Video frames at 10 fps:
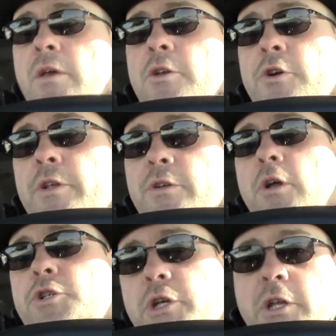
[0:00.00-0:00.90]
you're
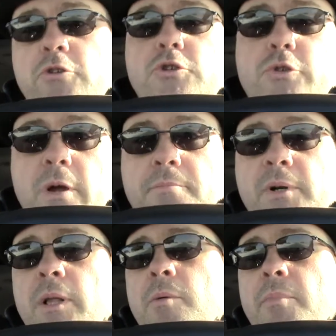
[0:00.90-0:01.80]
indulging in your trip
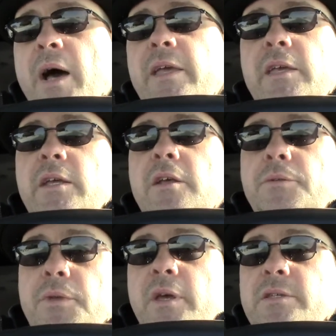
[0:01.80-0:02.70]
by eating
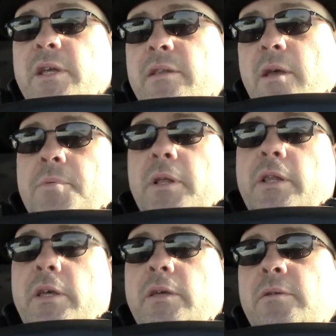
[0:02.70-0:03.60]
things that
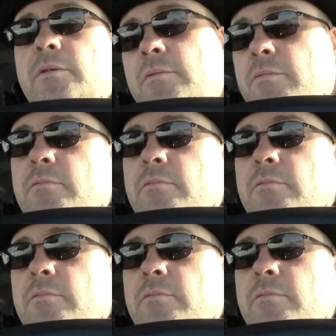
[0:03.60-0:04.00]
typically,